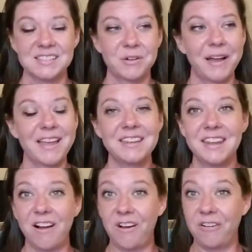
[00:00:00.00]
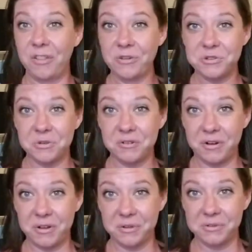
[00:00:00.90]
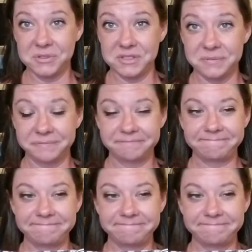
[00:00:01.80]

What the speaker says: So I had knit all those short rows,